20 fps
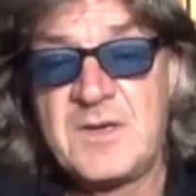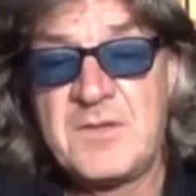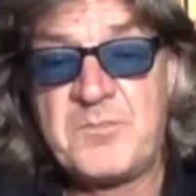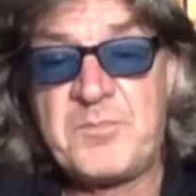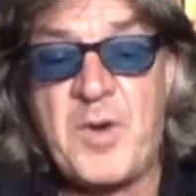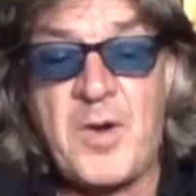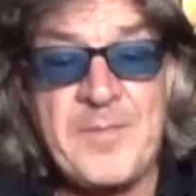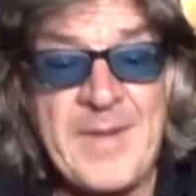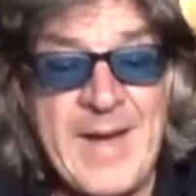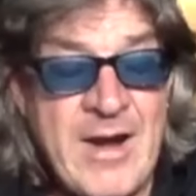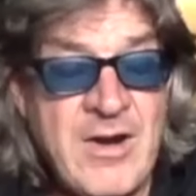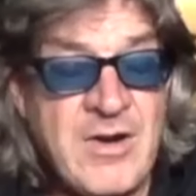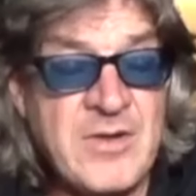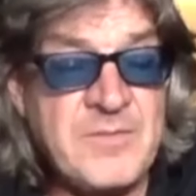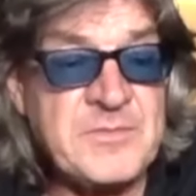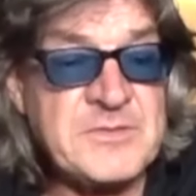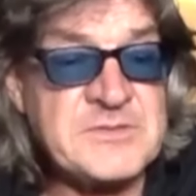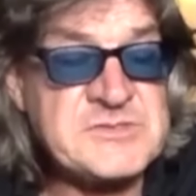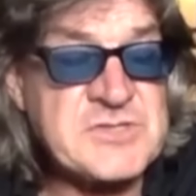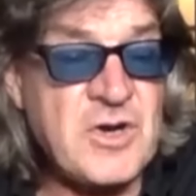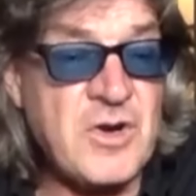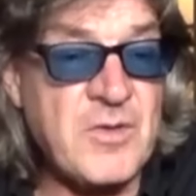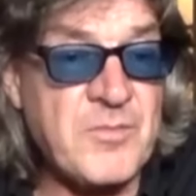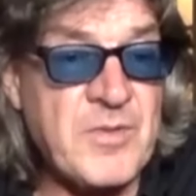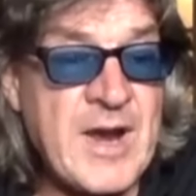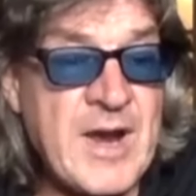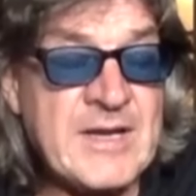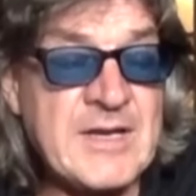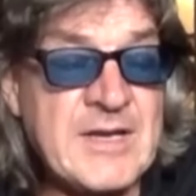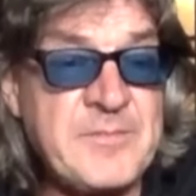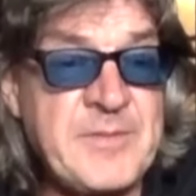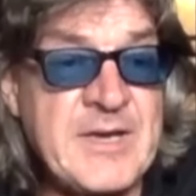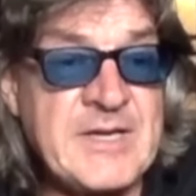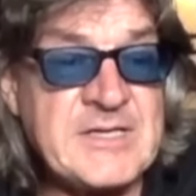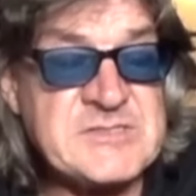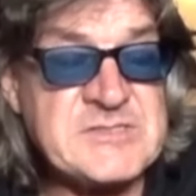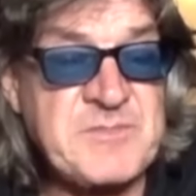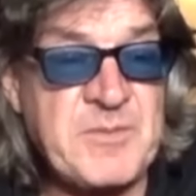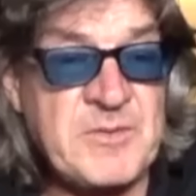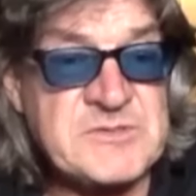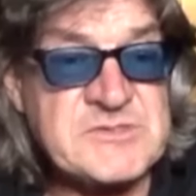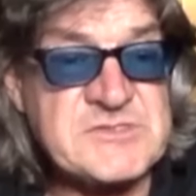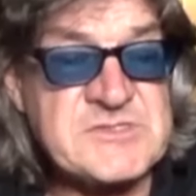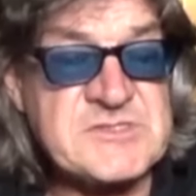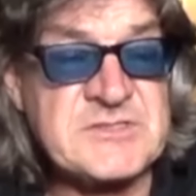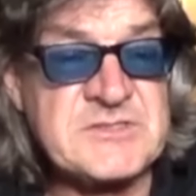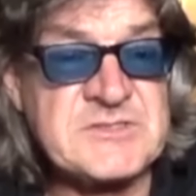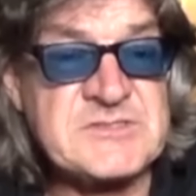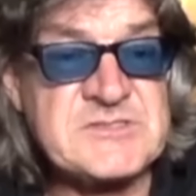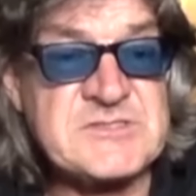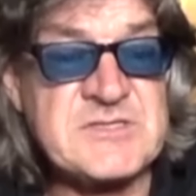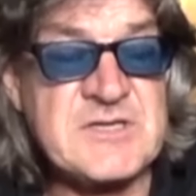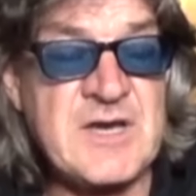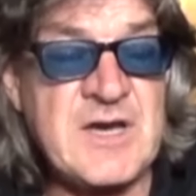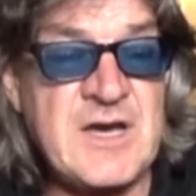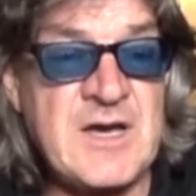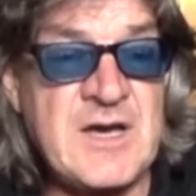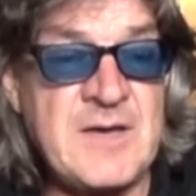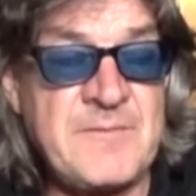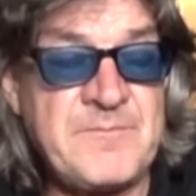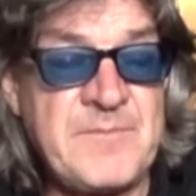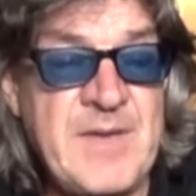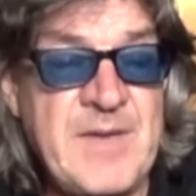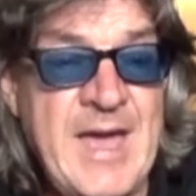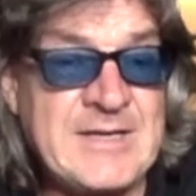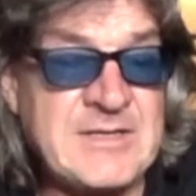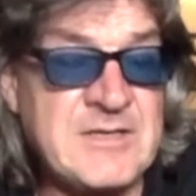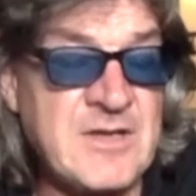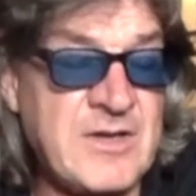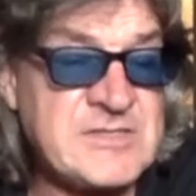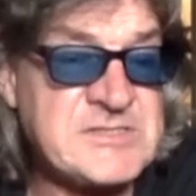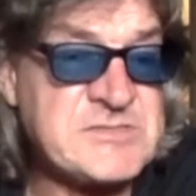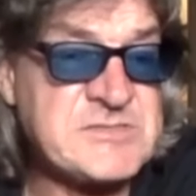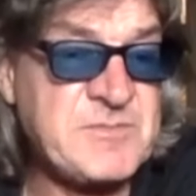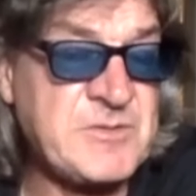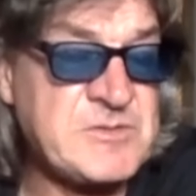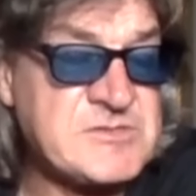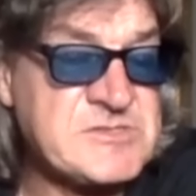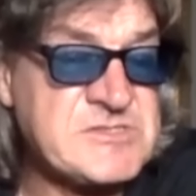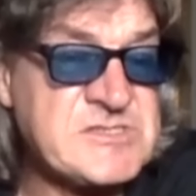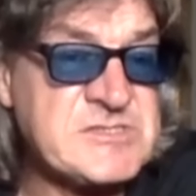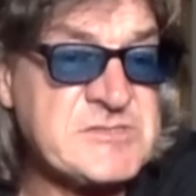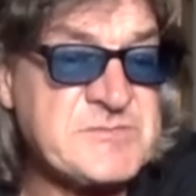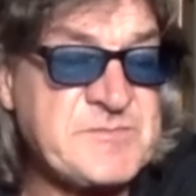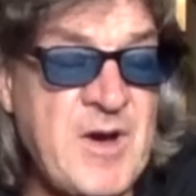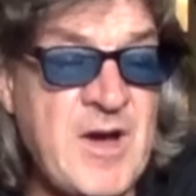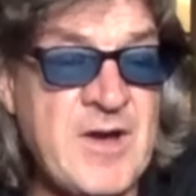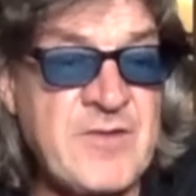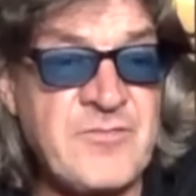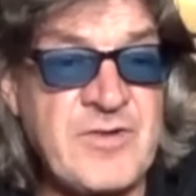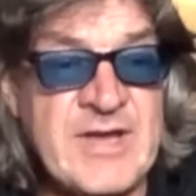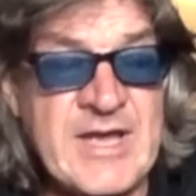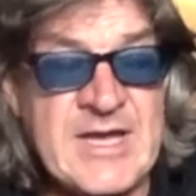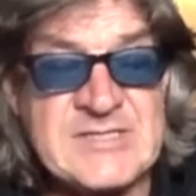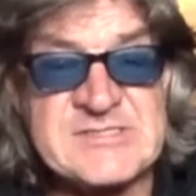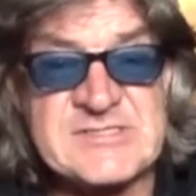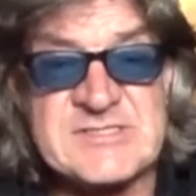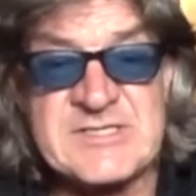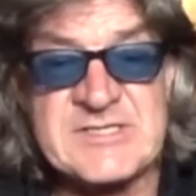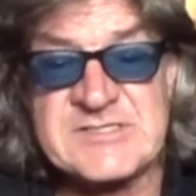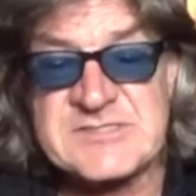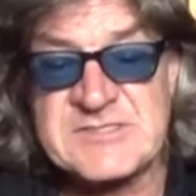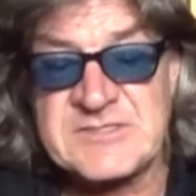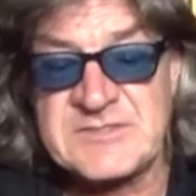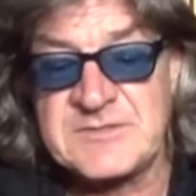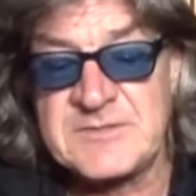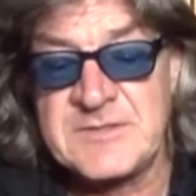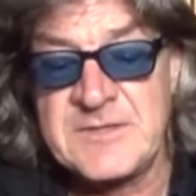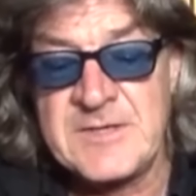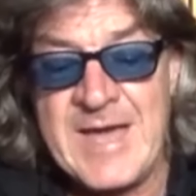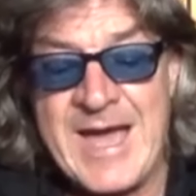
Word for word: Bob Arum and Top Rank are being sponsored, um, headline sponsors by Riyadh Season.